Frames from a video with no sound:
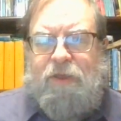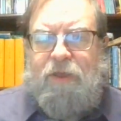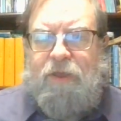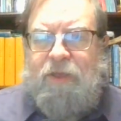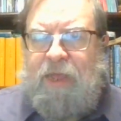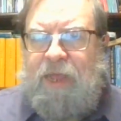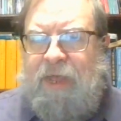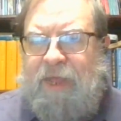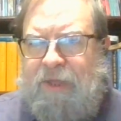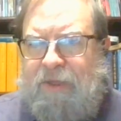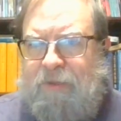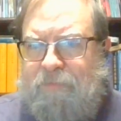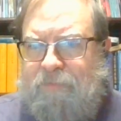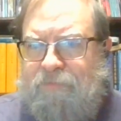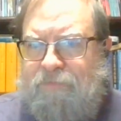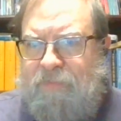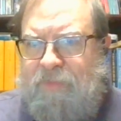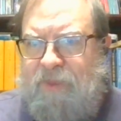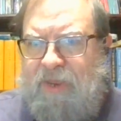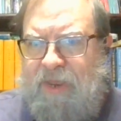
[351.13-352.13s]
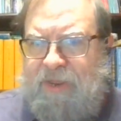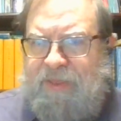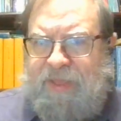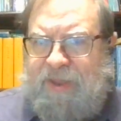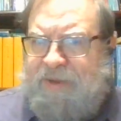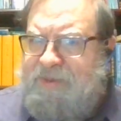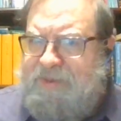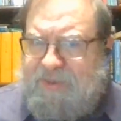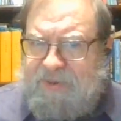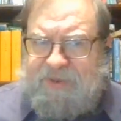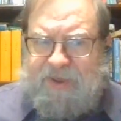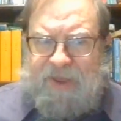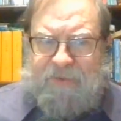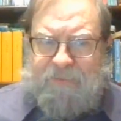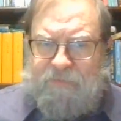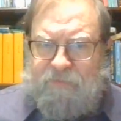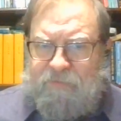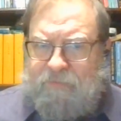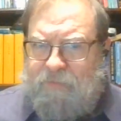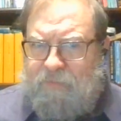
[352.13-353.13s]
And that's
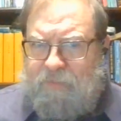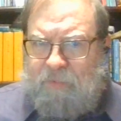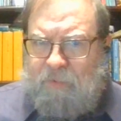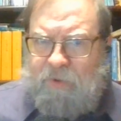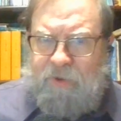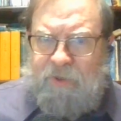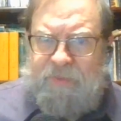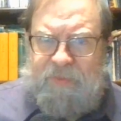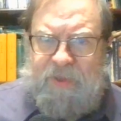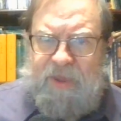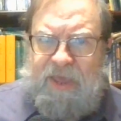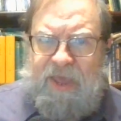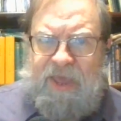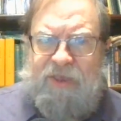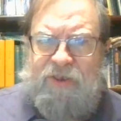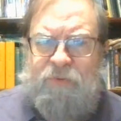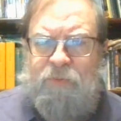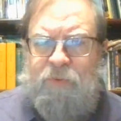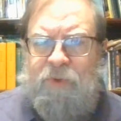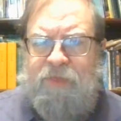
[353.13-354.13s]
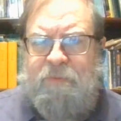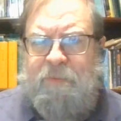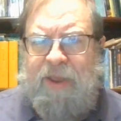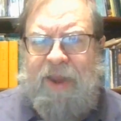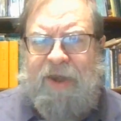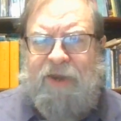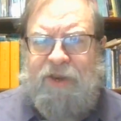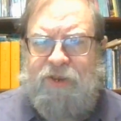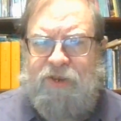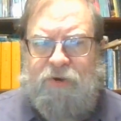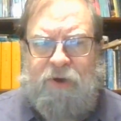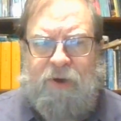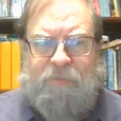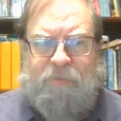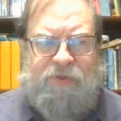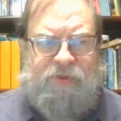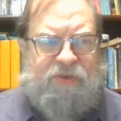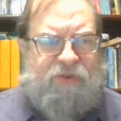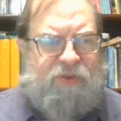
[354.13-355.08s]
the case with manuscripts.